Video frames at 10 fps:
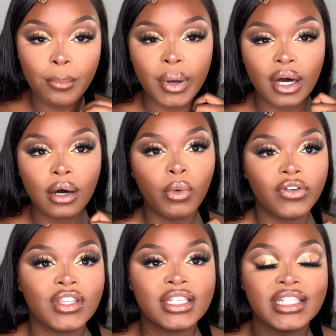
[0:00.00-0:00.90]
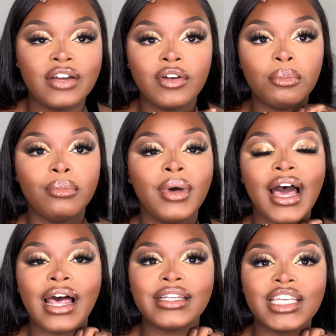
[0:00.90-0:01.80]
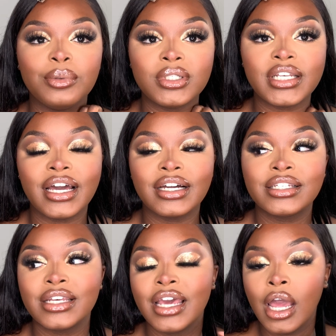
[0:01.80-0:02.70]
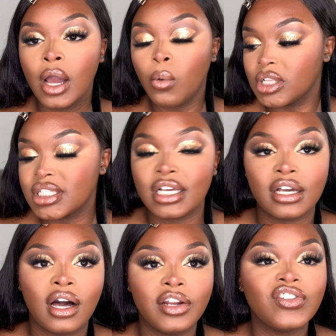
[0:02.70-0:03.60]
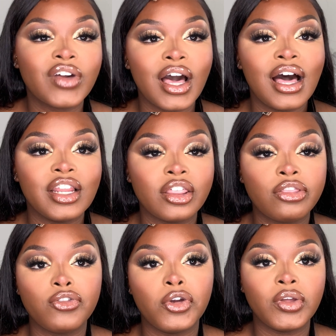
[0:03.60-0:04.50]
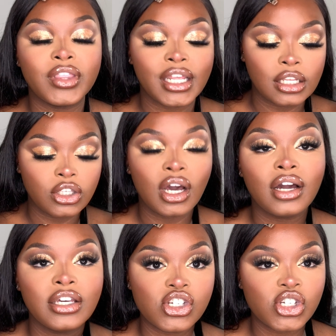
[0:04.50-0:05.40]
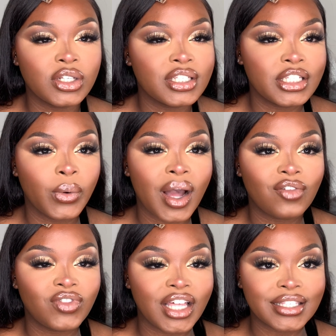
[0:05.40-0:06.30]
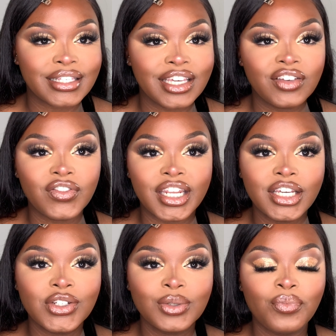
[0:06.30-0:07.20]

But with the serum and heat protect, once I kind of curl it through, then it should still have that sleek finish.